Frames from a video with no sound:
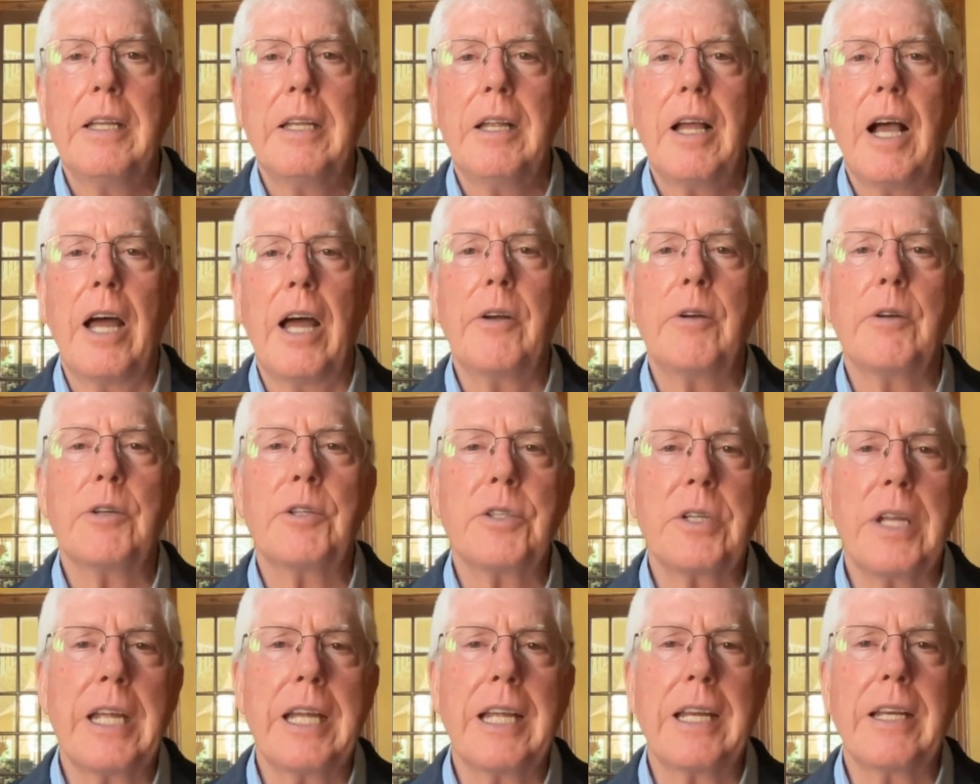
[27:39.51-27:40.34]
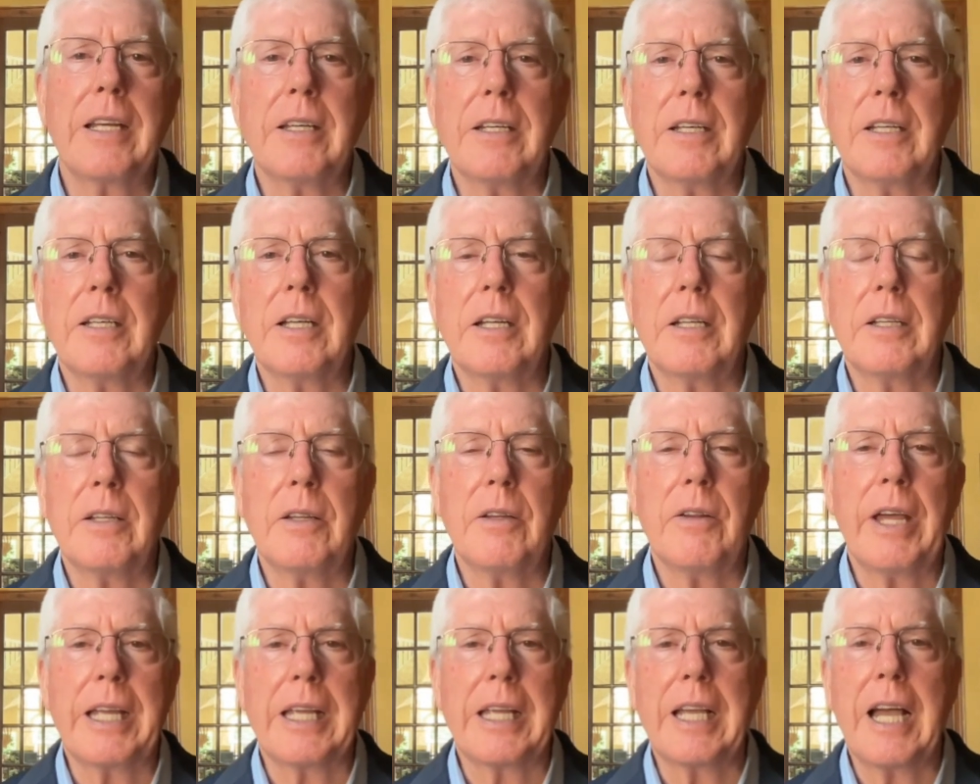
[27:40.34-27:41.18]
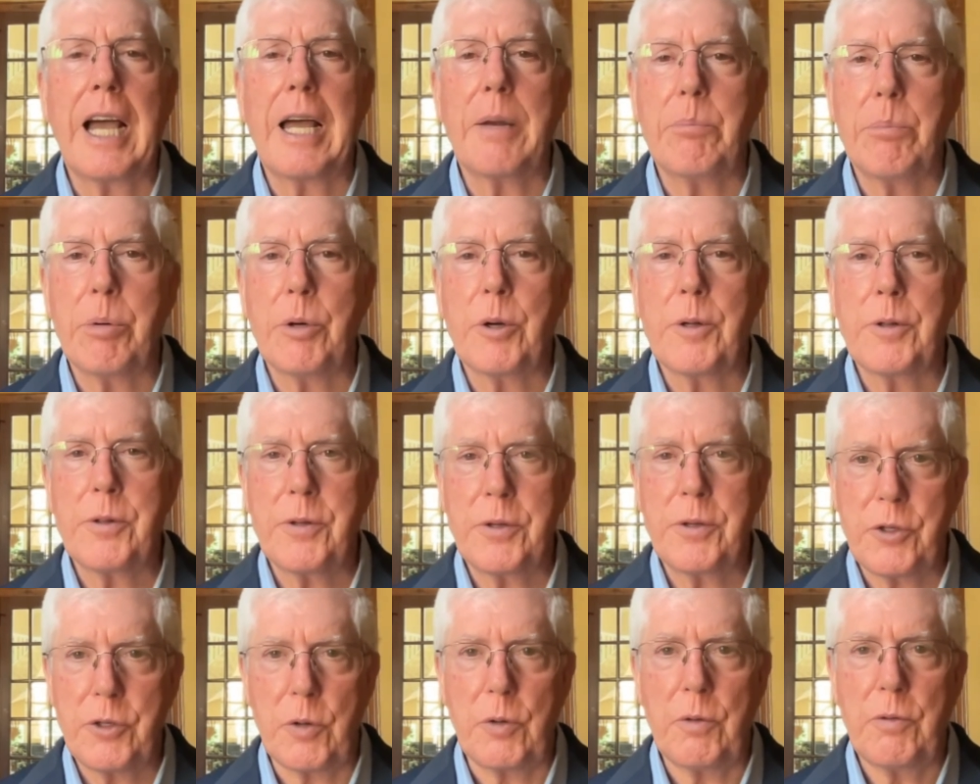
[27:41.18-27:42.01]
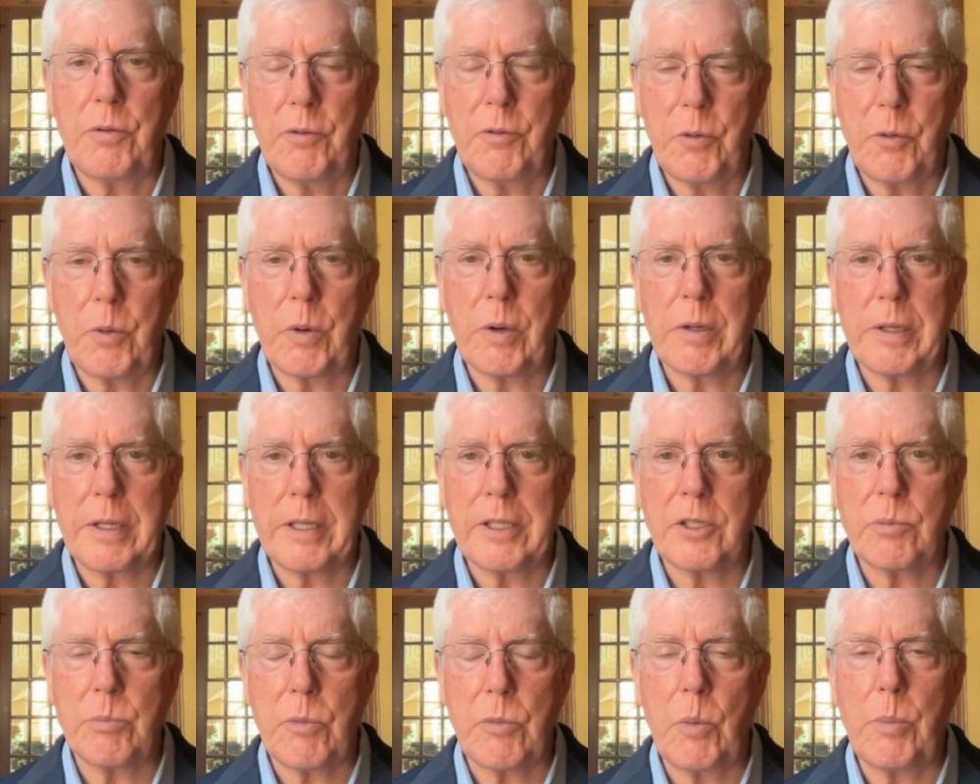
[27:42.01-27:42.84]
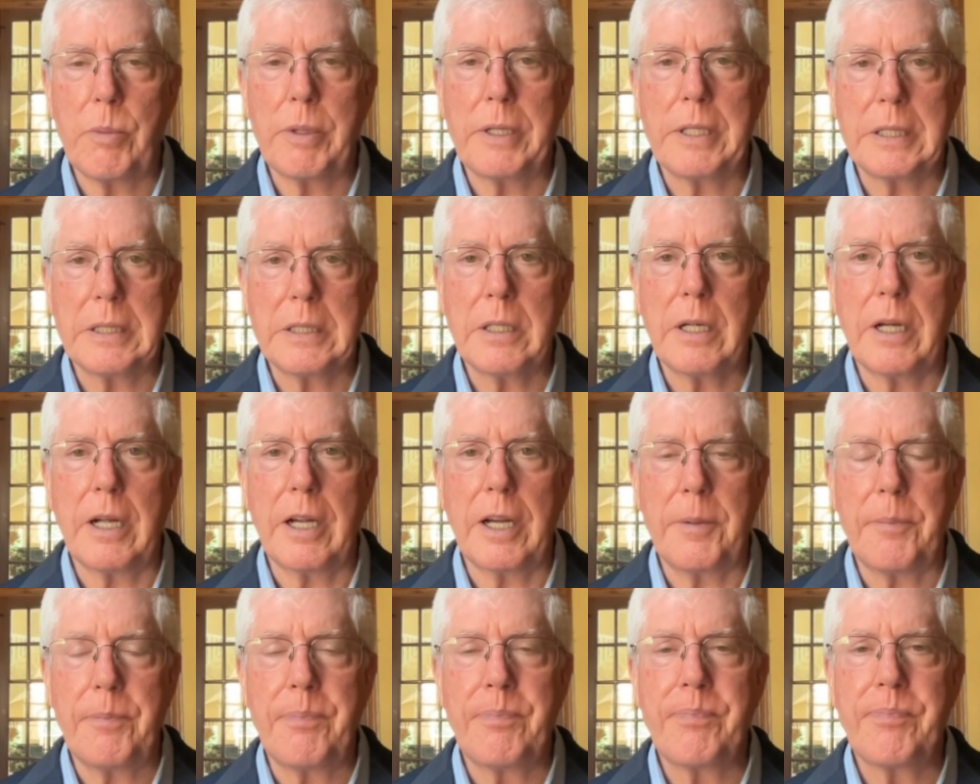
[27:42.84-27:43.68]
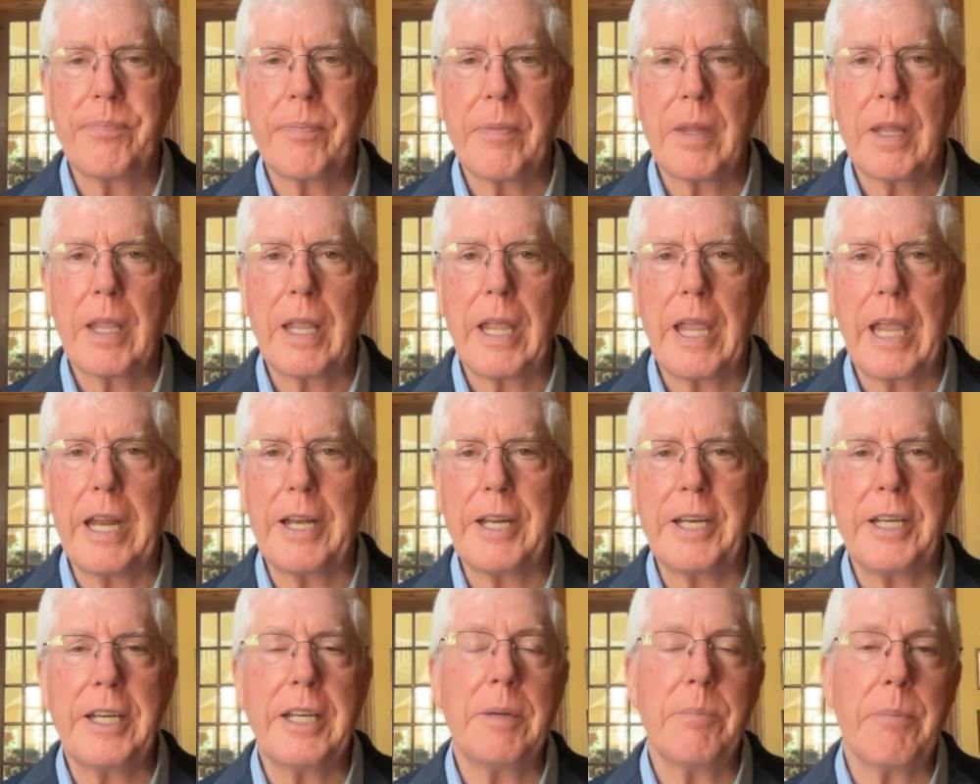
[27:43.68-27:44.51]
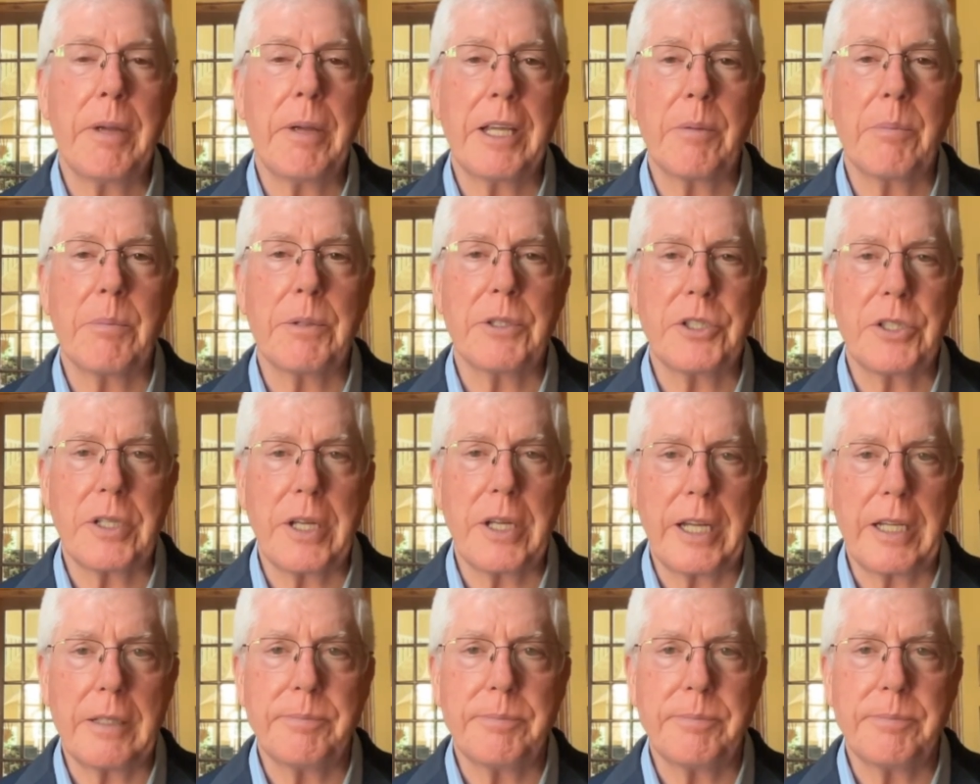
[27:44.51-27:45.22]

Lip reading: understand that God birthed you for this moment in time, and he didn't make a mistake.